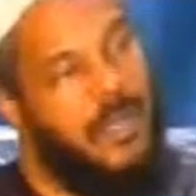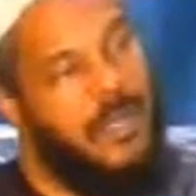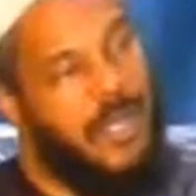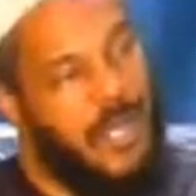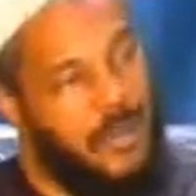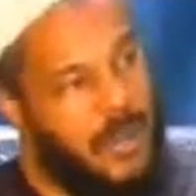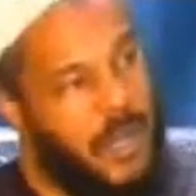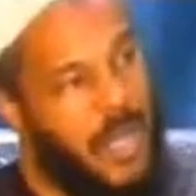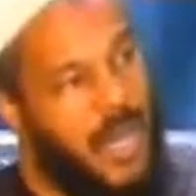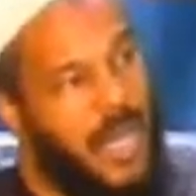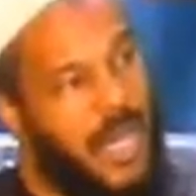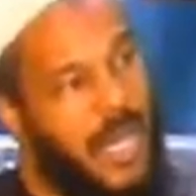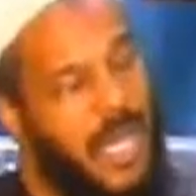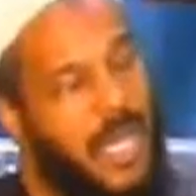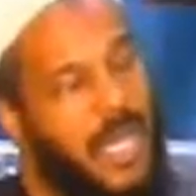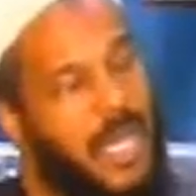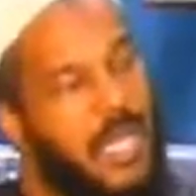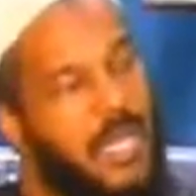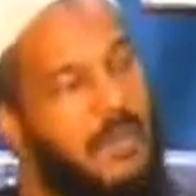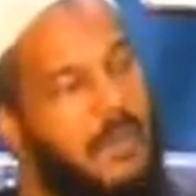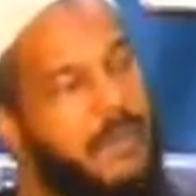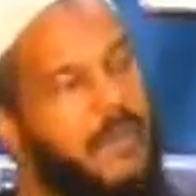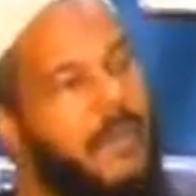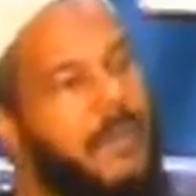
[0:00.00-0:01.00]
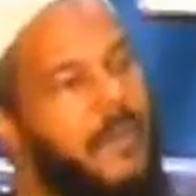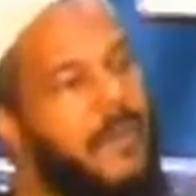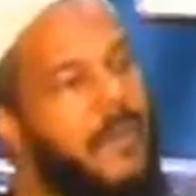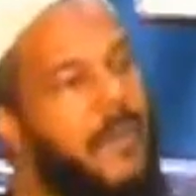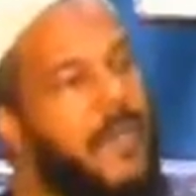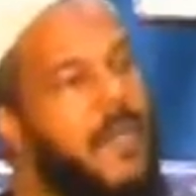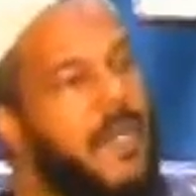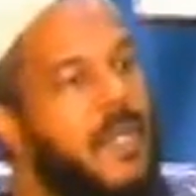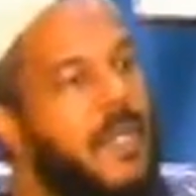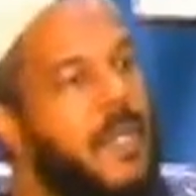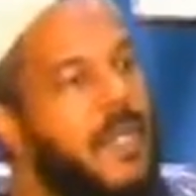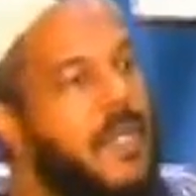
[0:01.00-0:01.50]
Similarly,
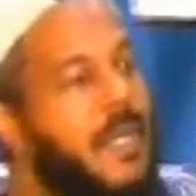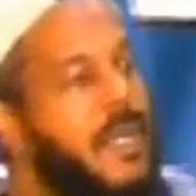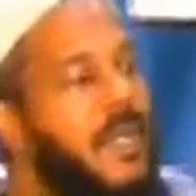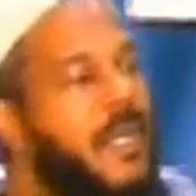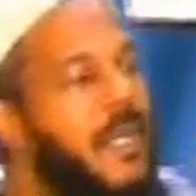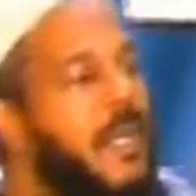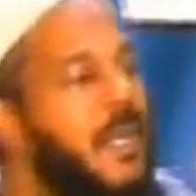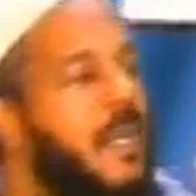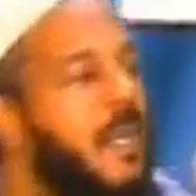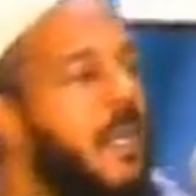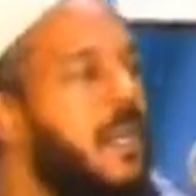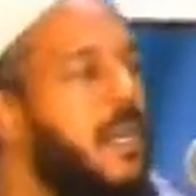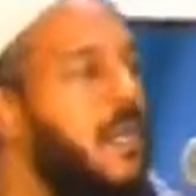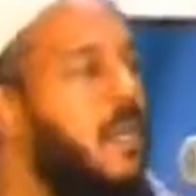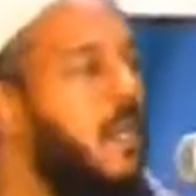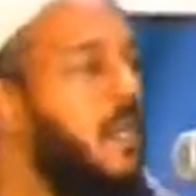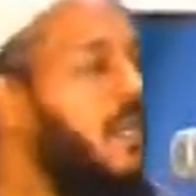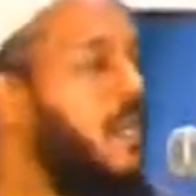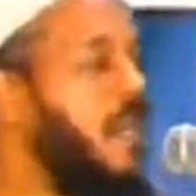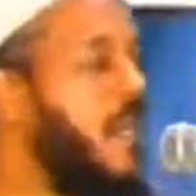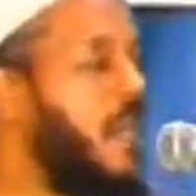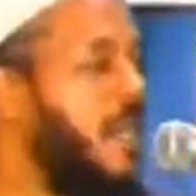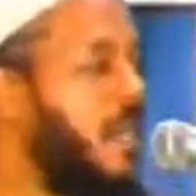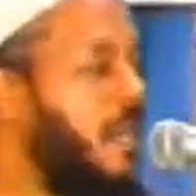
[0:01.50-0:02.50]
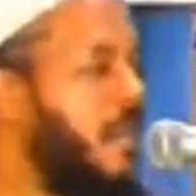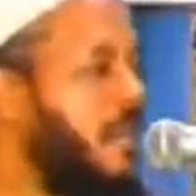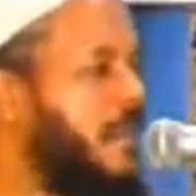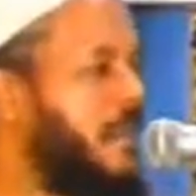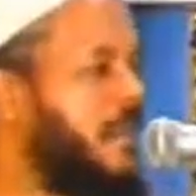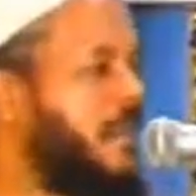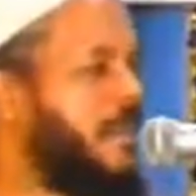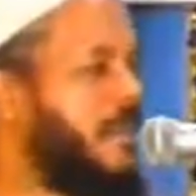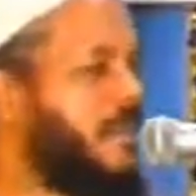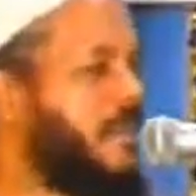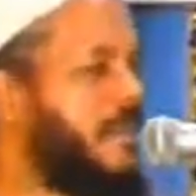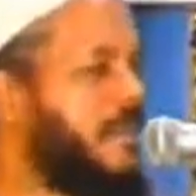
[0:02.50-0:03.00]

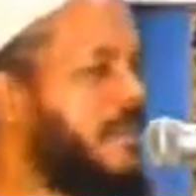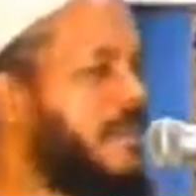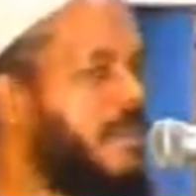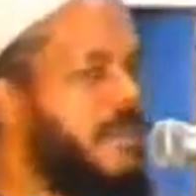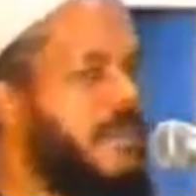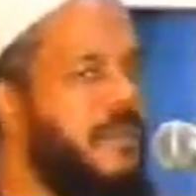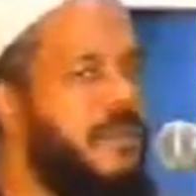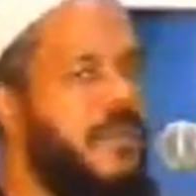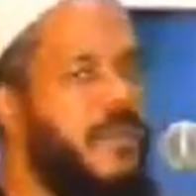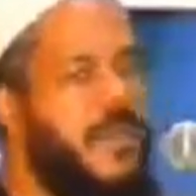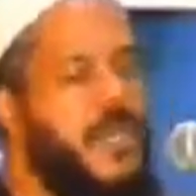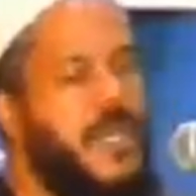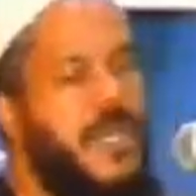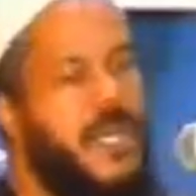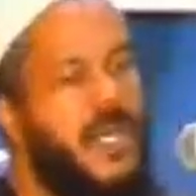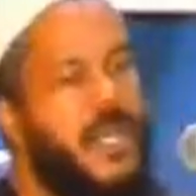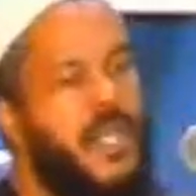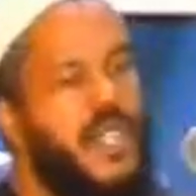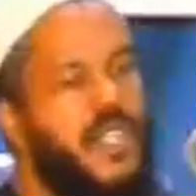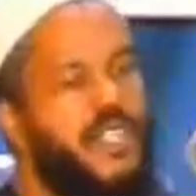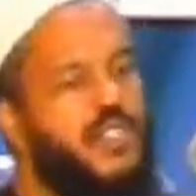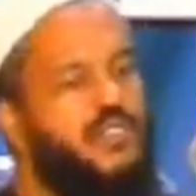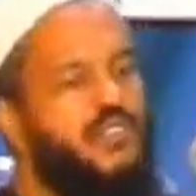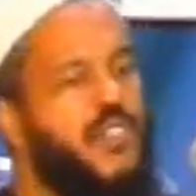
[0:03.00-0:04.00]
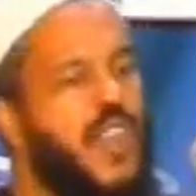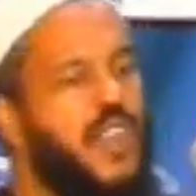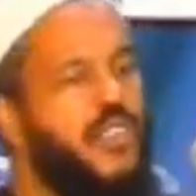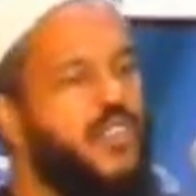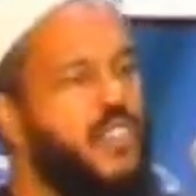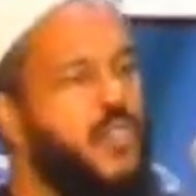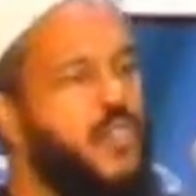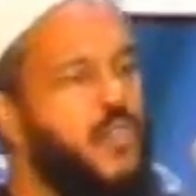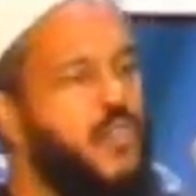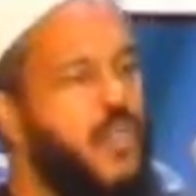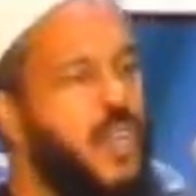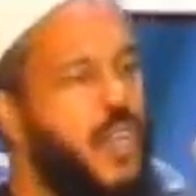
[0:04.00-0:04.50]
the
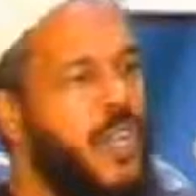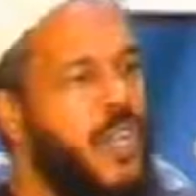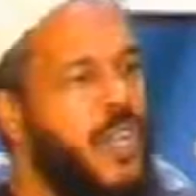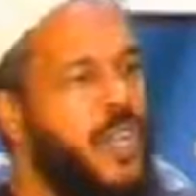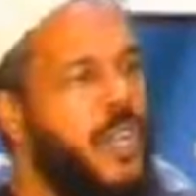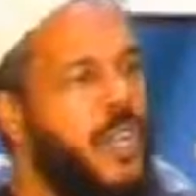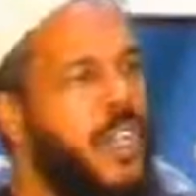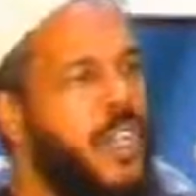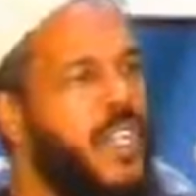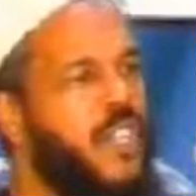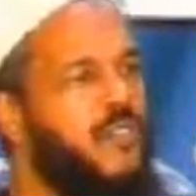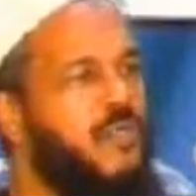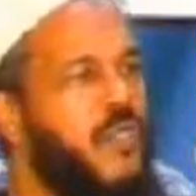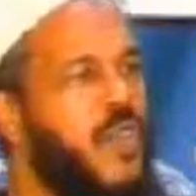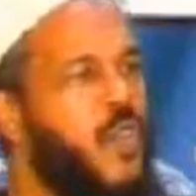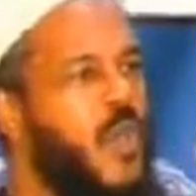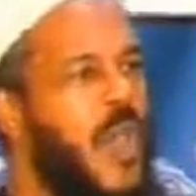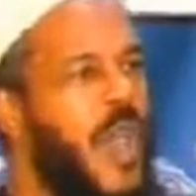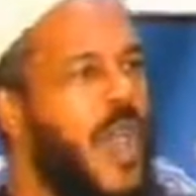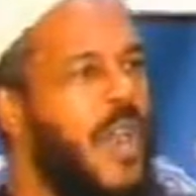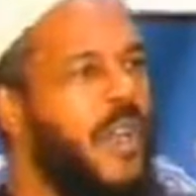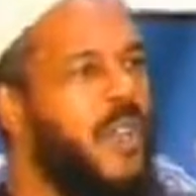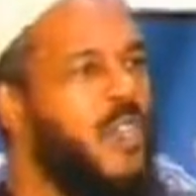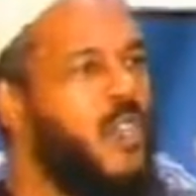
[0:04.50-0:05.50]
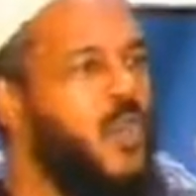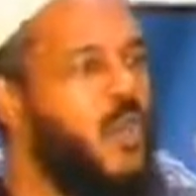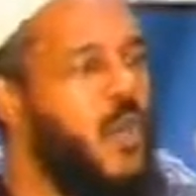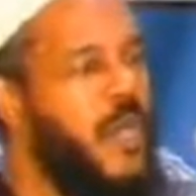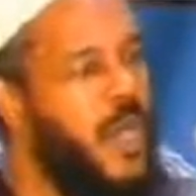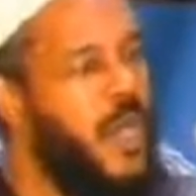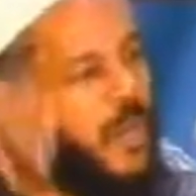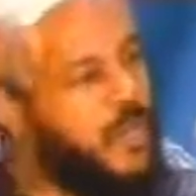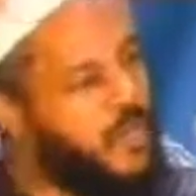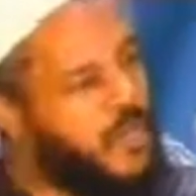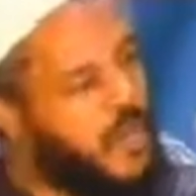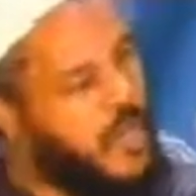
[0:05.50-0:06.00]
construction worker, he's required to
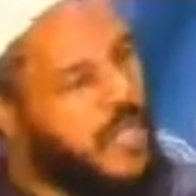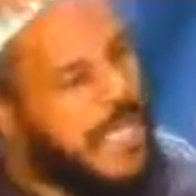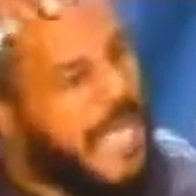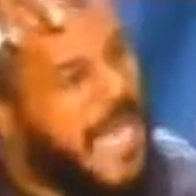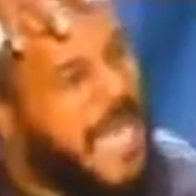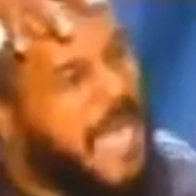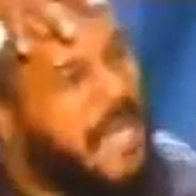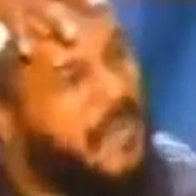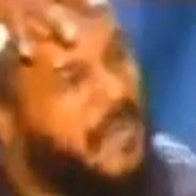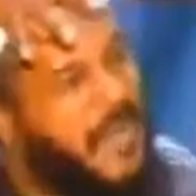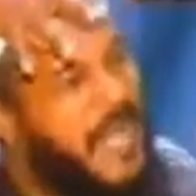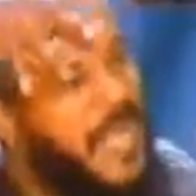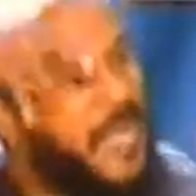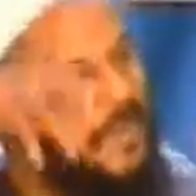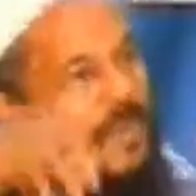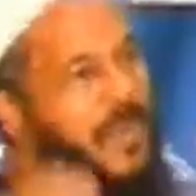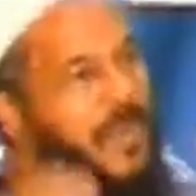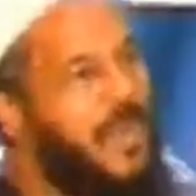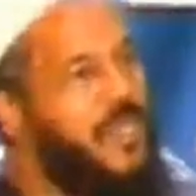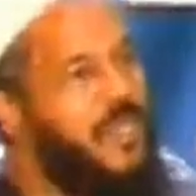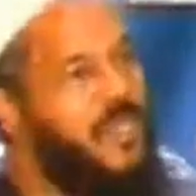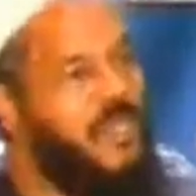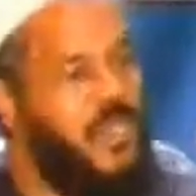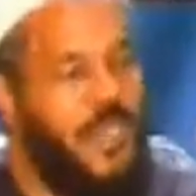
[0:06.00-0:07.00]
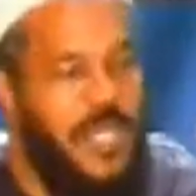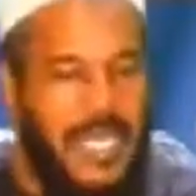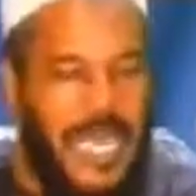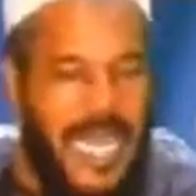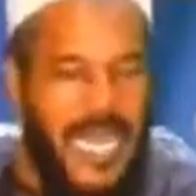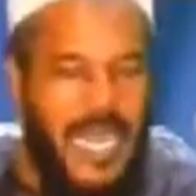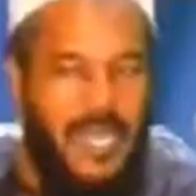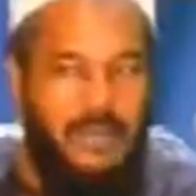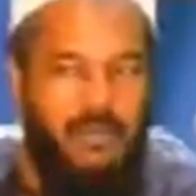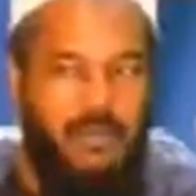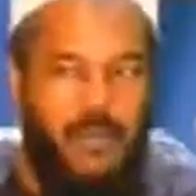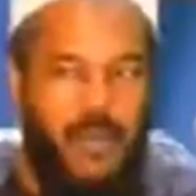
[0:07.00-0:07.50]
wear a certain kind of helmet, certain
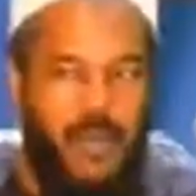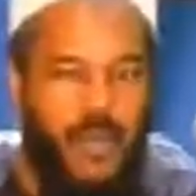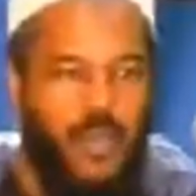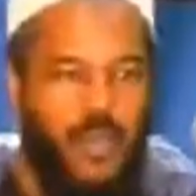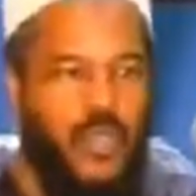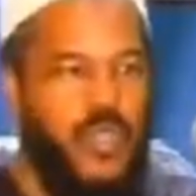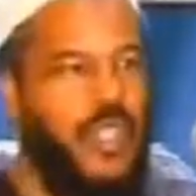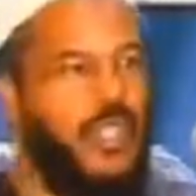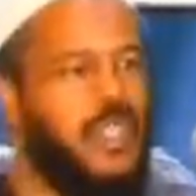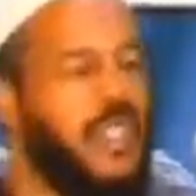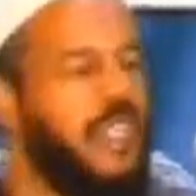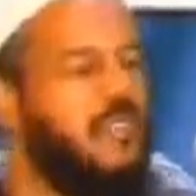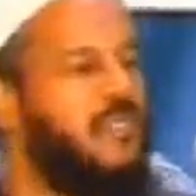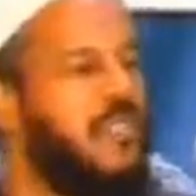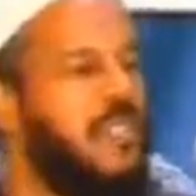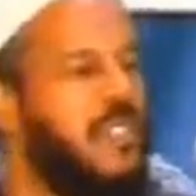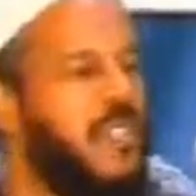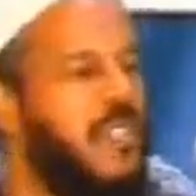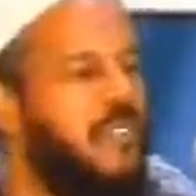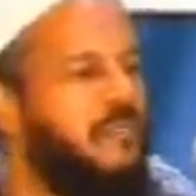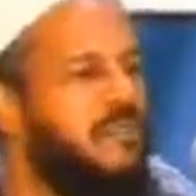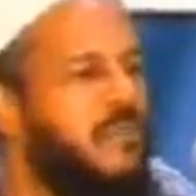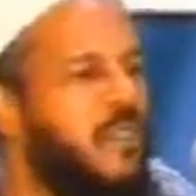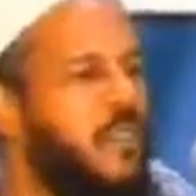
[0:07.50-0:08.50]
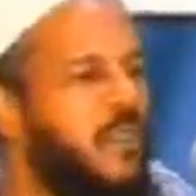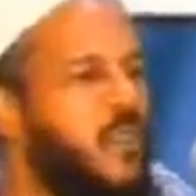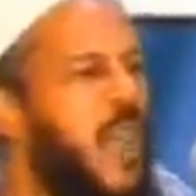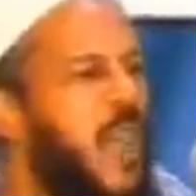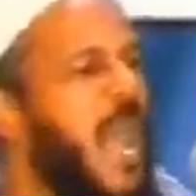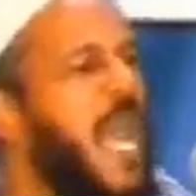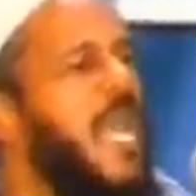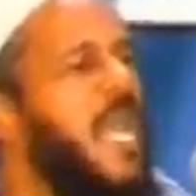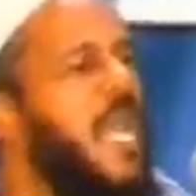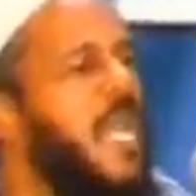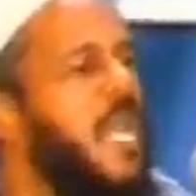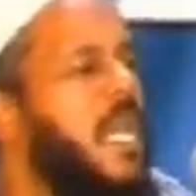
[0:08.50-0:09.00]
kind of boots, etc., etc.
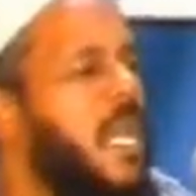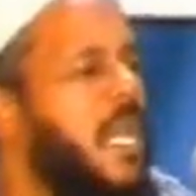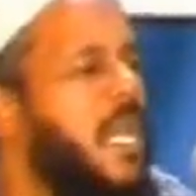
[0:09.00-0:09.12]
Why?